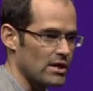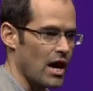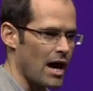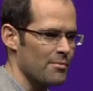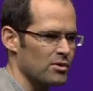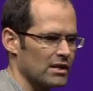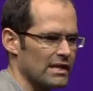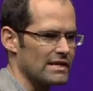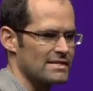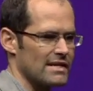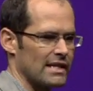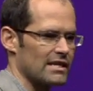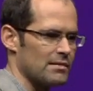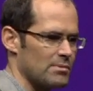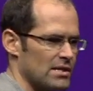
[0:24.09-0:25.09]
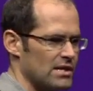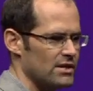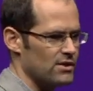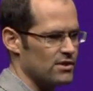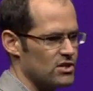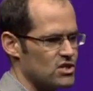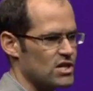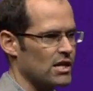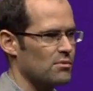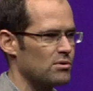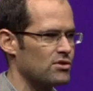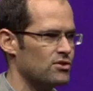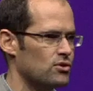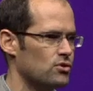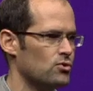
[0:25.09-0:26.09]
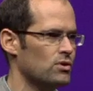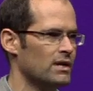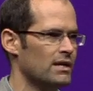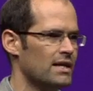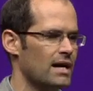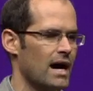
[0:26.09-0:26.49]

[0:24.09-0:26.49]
And I'm really excited to be here to share with you